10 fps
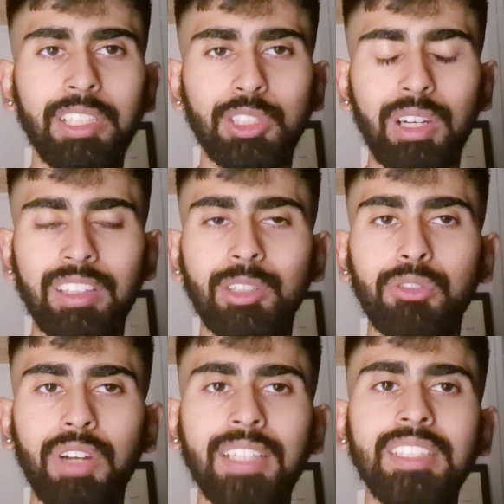So I think you'll
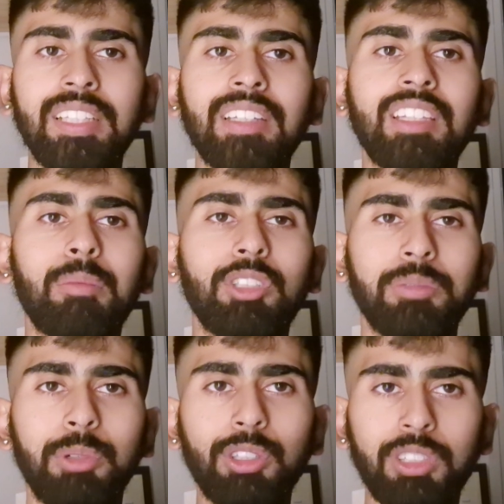fancy taking them on. So
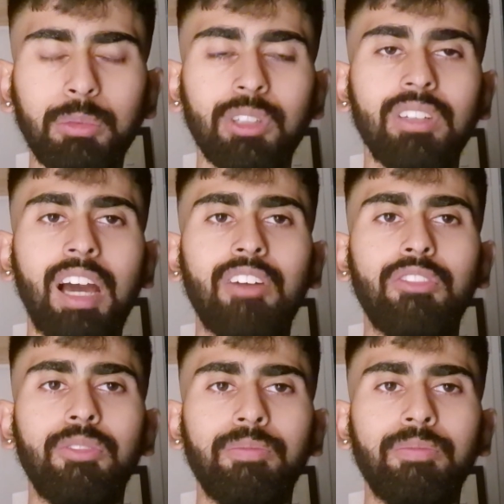both of them could have